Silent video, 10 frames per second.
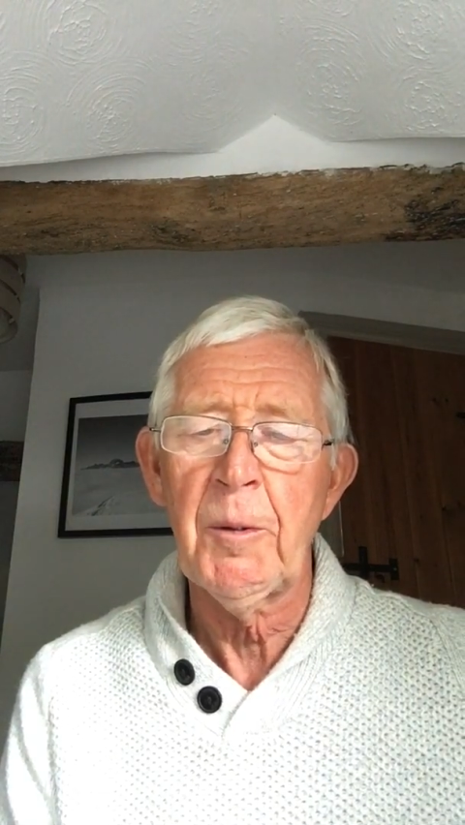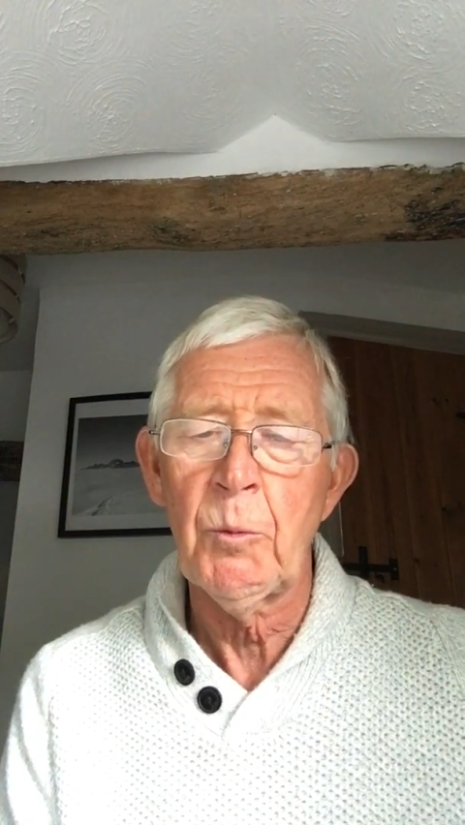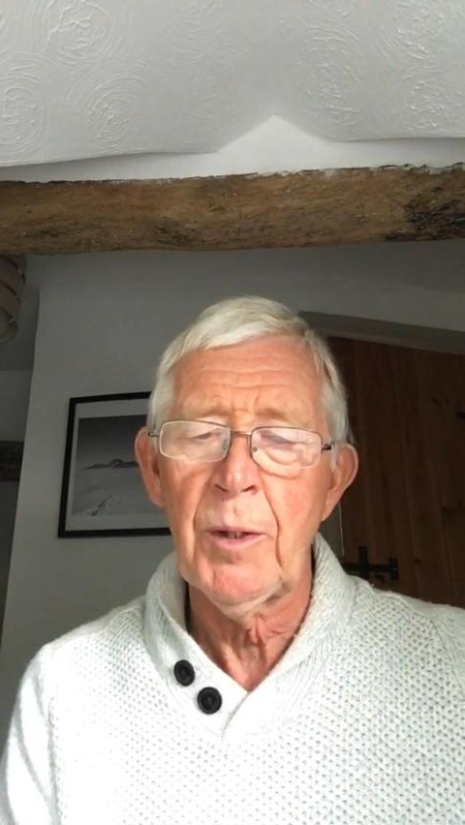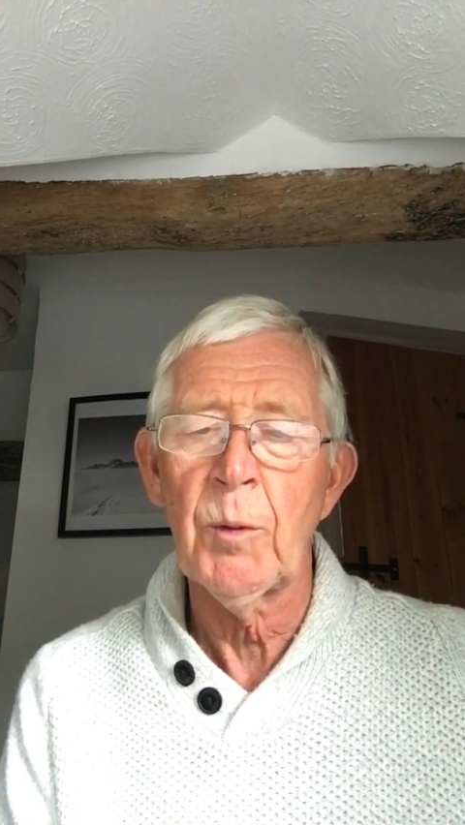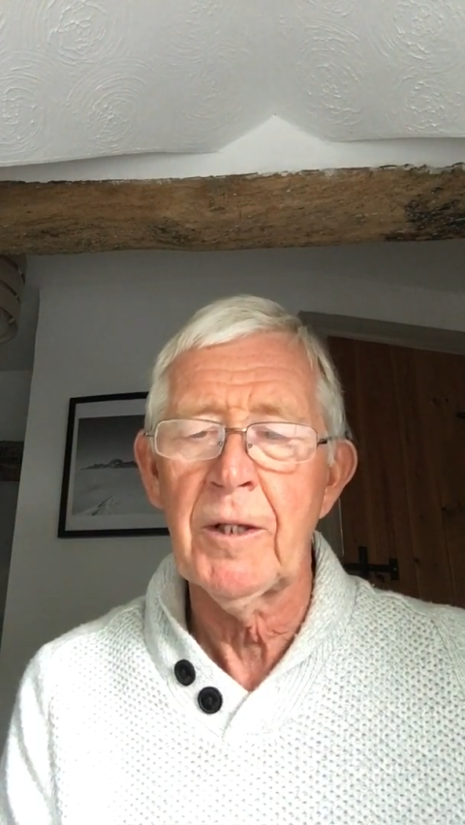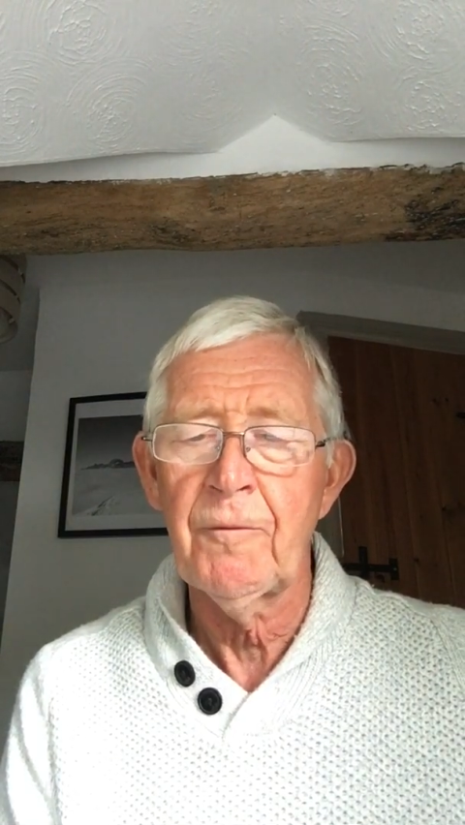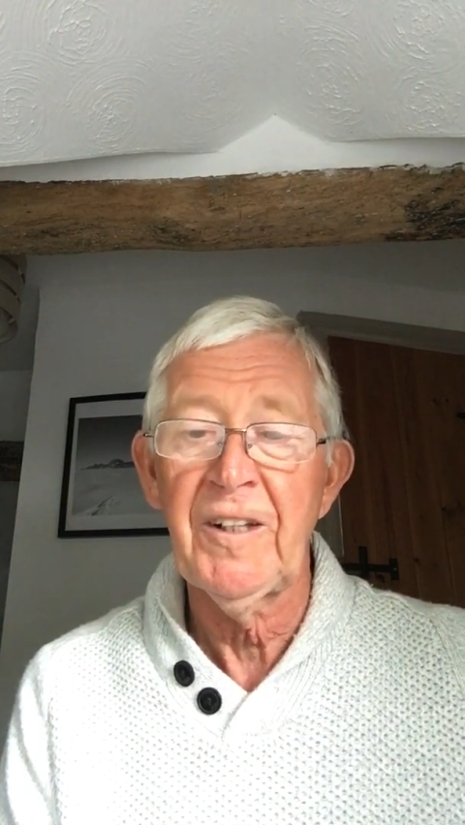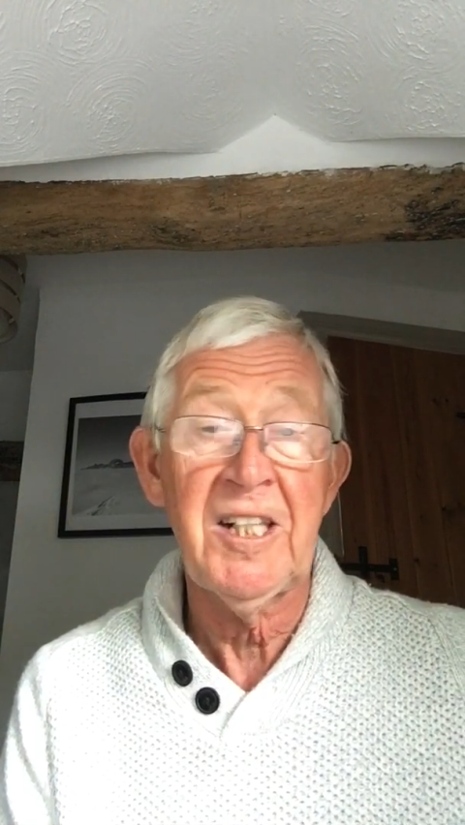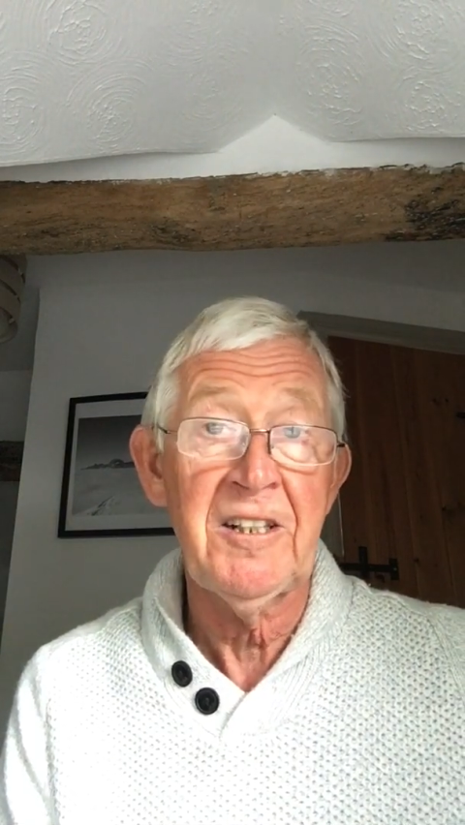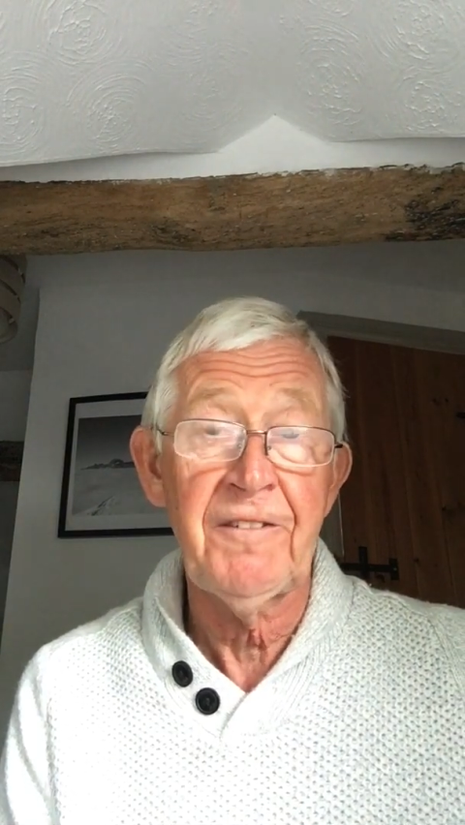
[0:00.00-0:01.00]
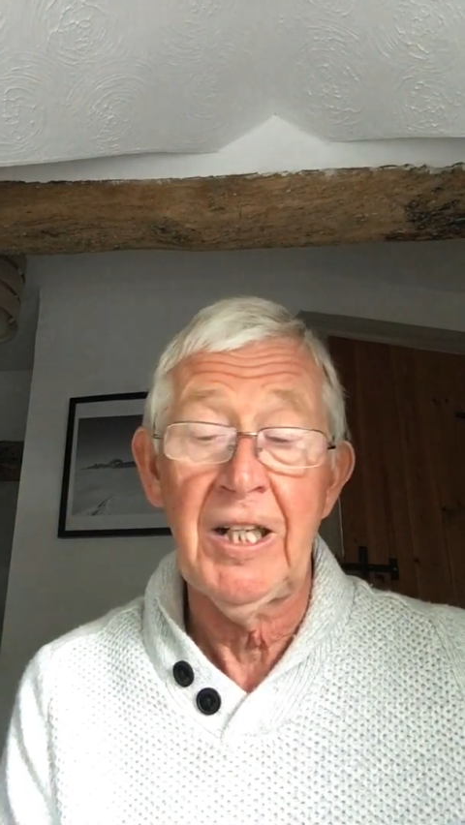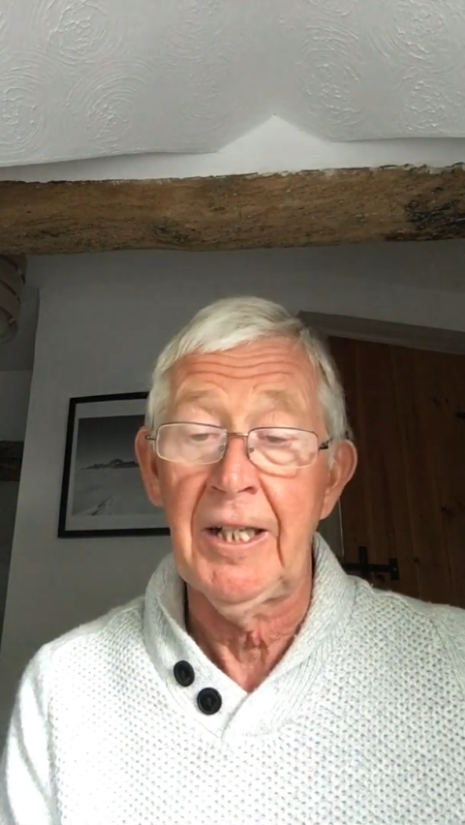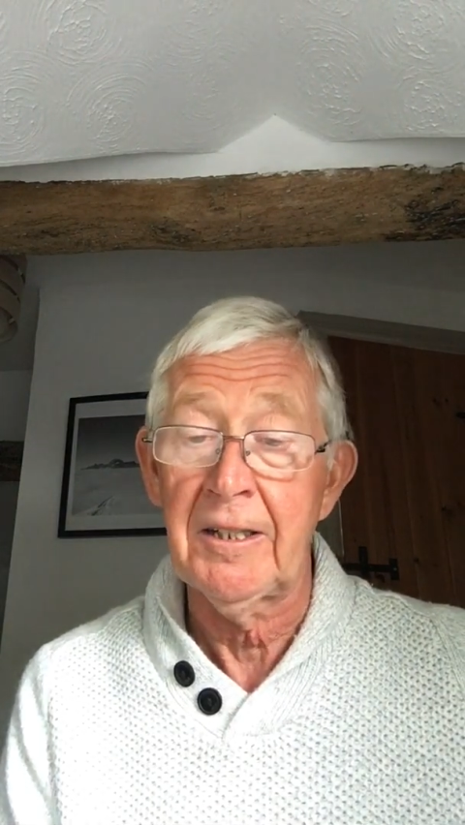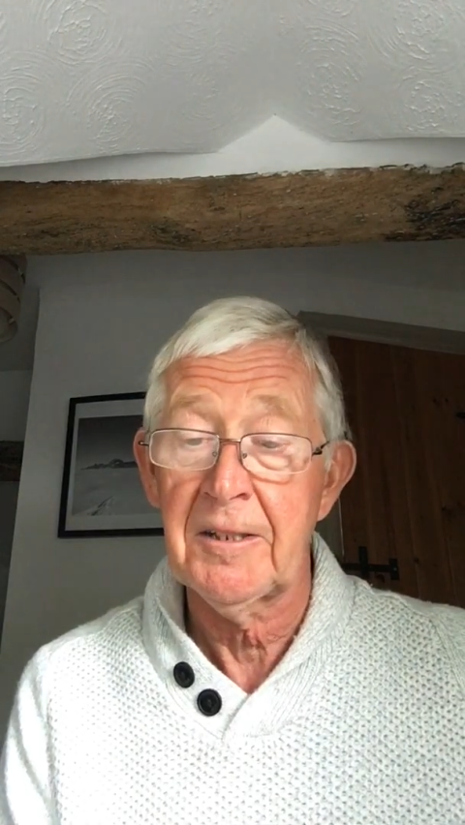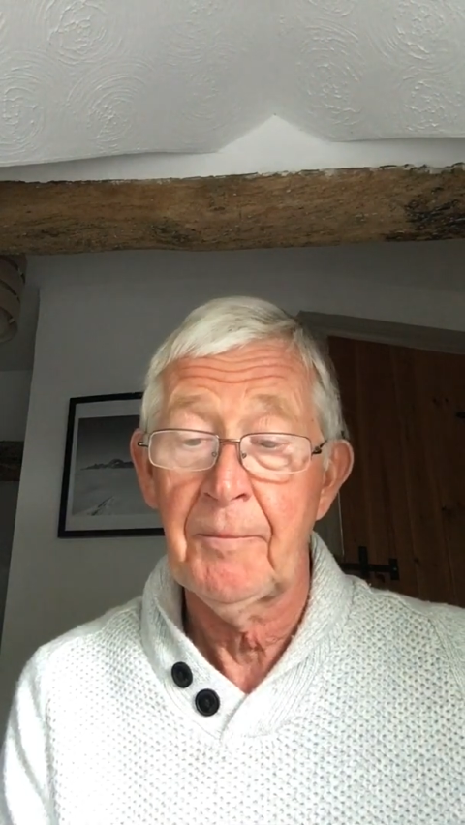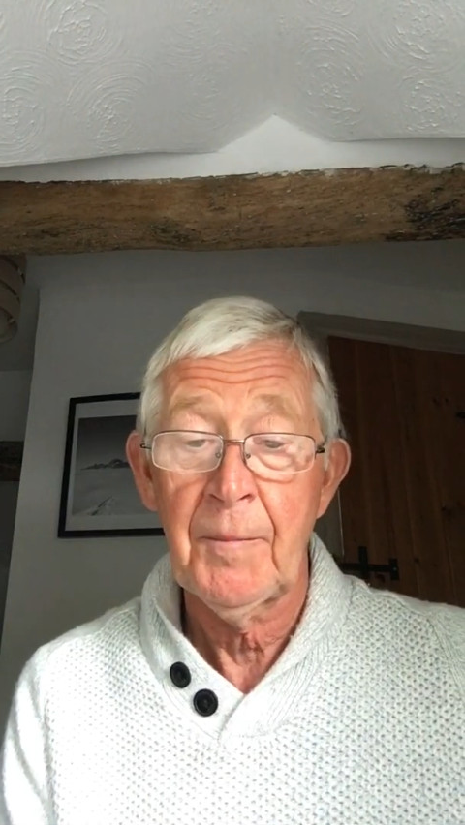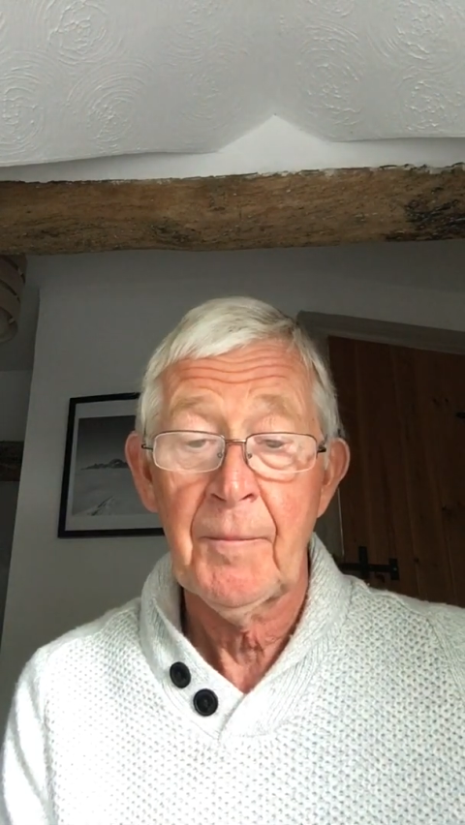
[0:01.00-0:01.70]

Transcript: with one of Vicky's feelings.